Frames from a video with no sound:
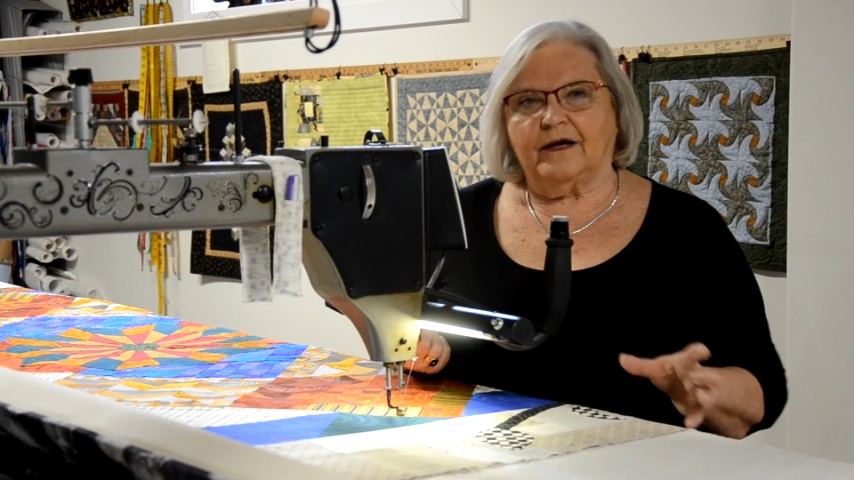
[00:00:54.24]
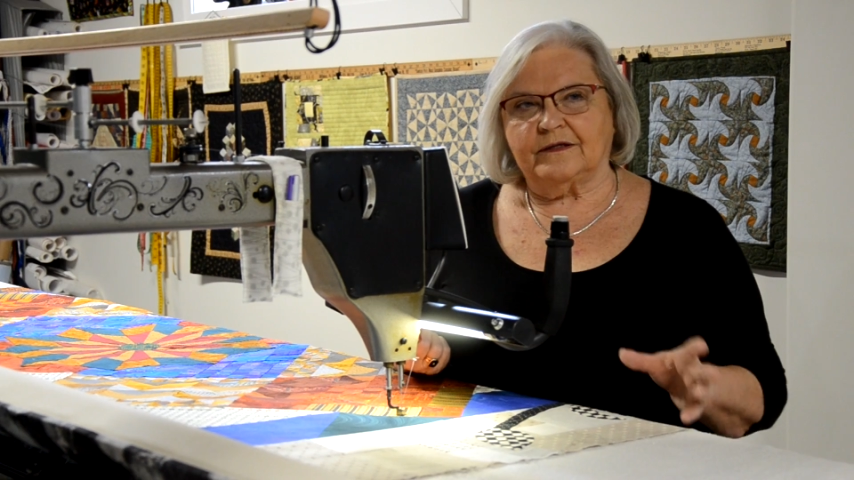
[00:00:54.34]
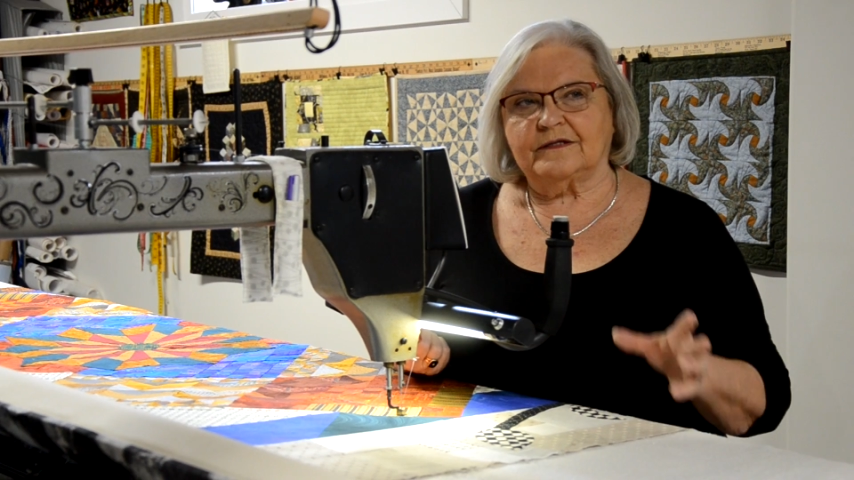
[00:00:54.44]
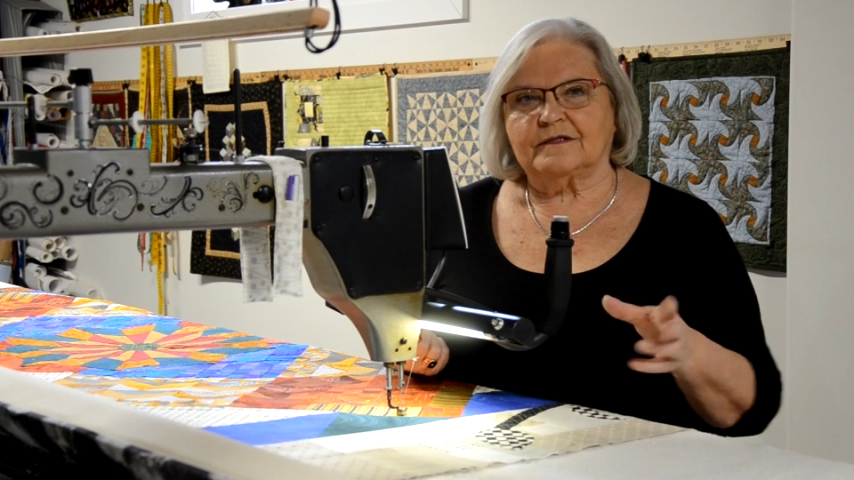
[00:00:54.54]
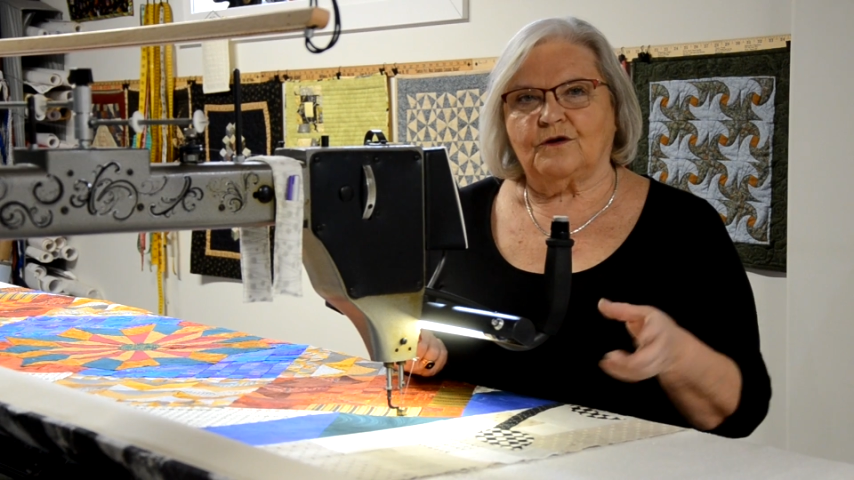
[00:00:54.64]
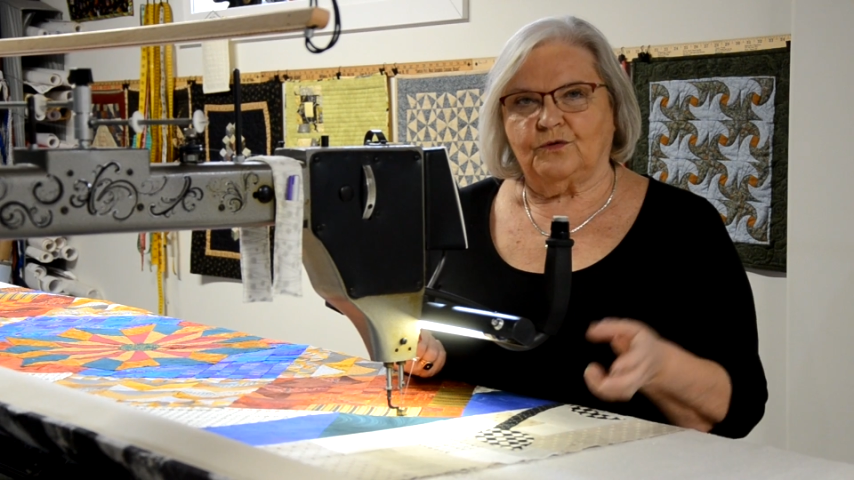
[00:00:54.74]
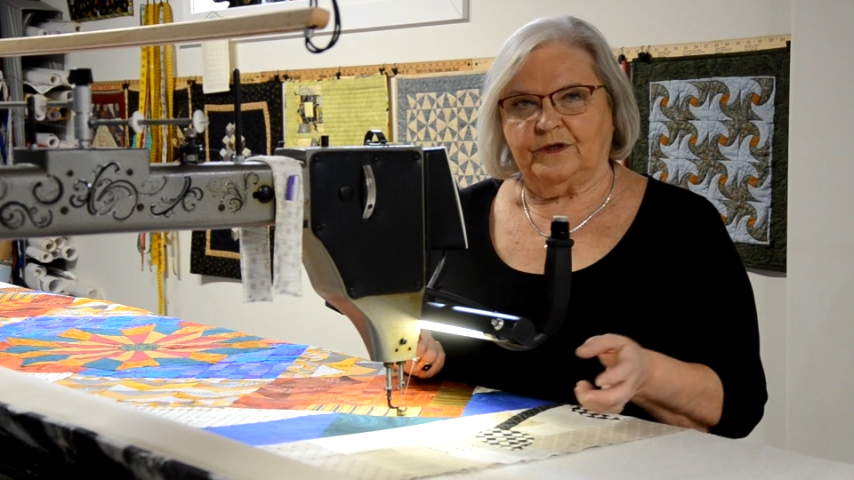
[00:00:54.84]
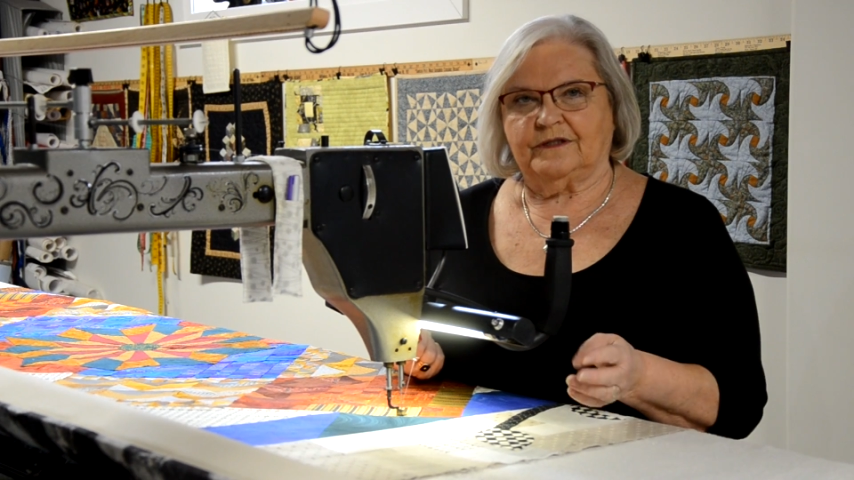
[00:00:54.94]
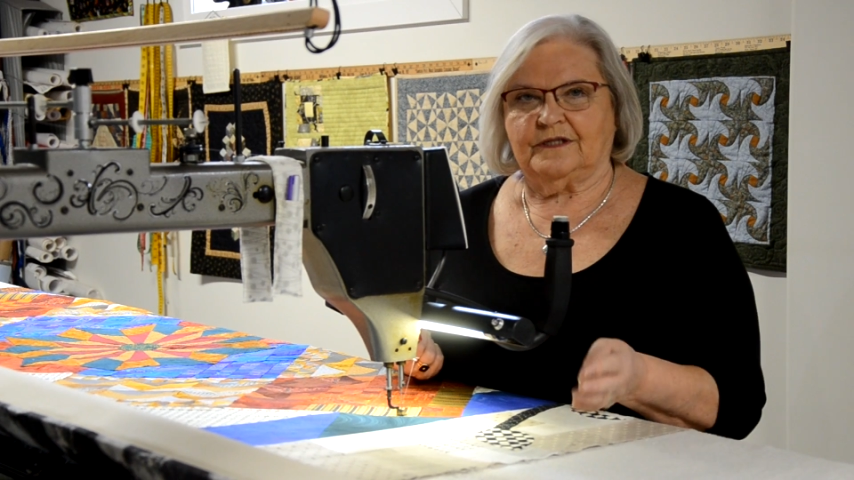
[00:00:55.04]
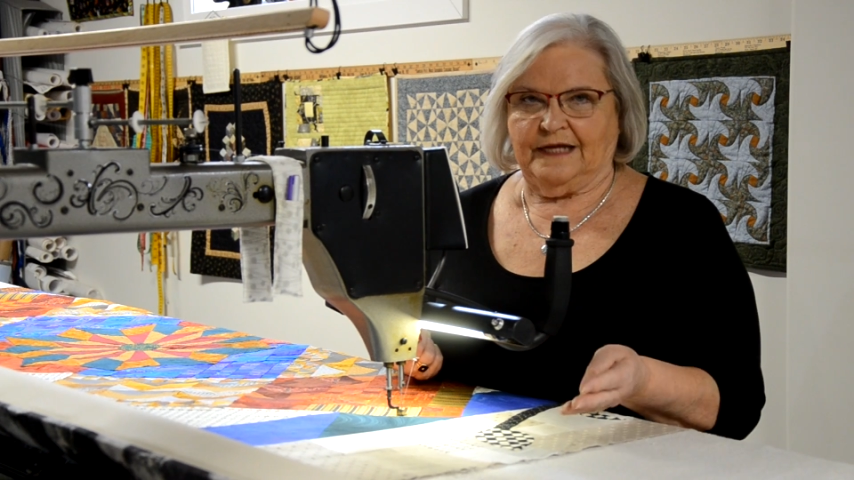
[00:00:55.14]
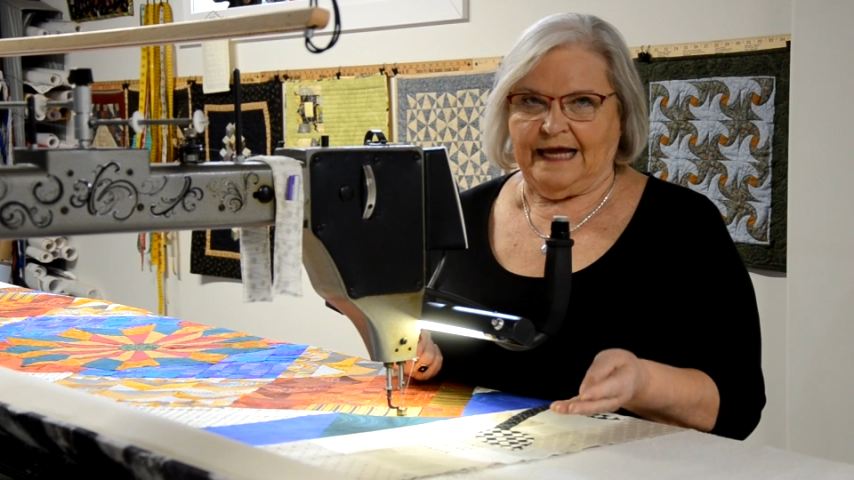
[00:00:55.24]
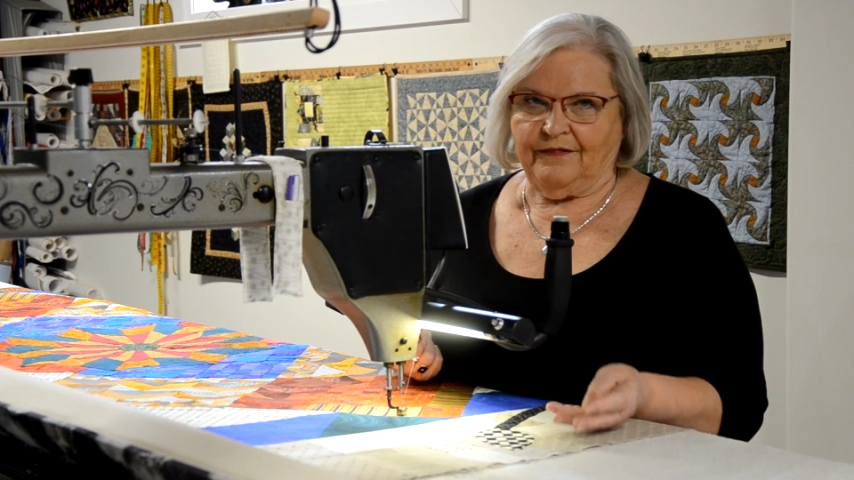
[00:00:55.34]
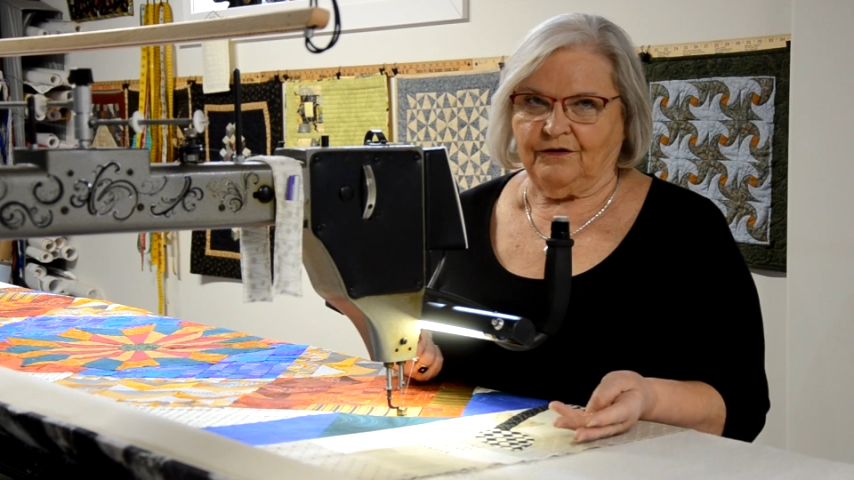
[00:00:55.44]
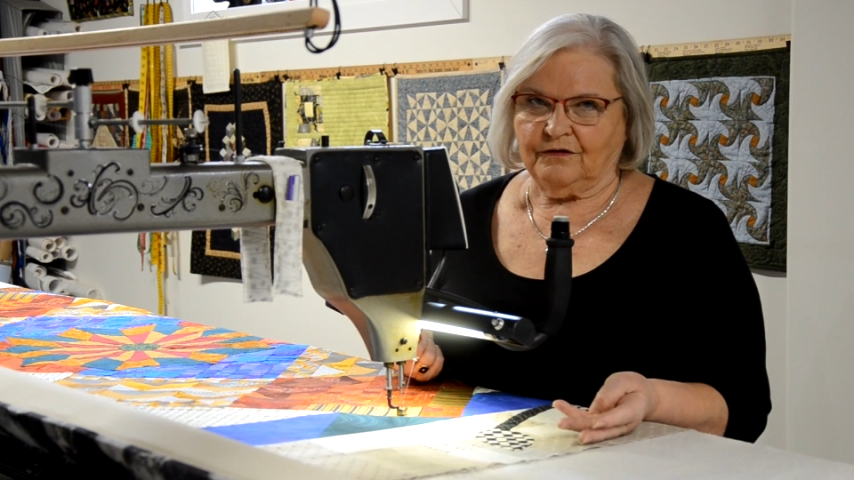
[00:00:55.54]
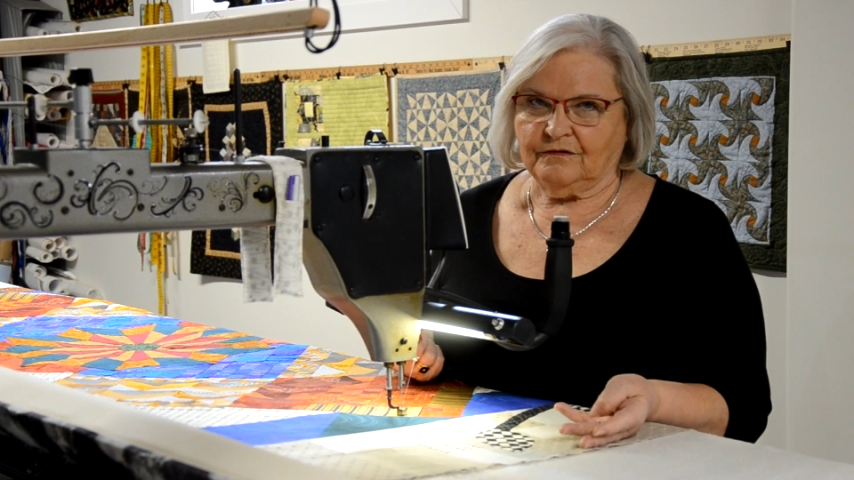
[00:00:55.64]
sewed it
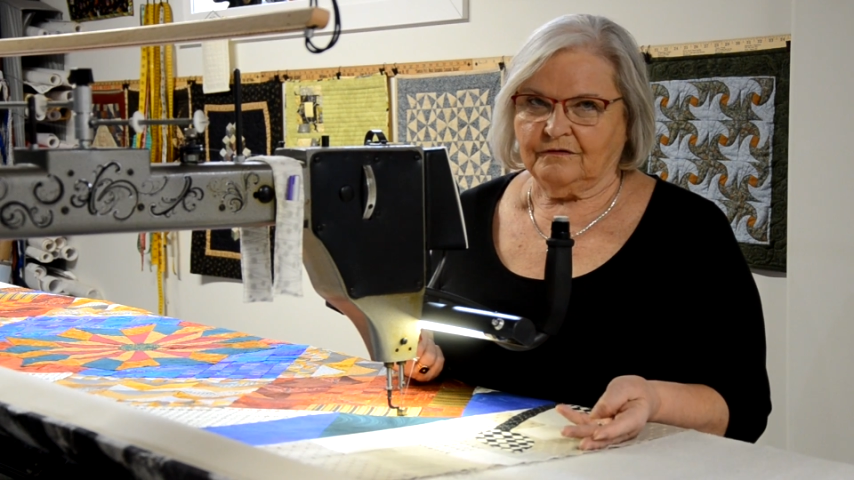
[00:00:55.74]
together,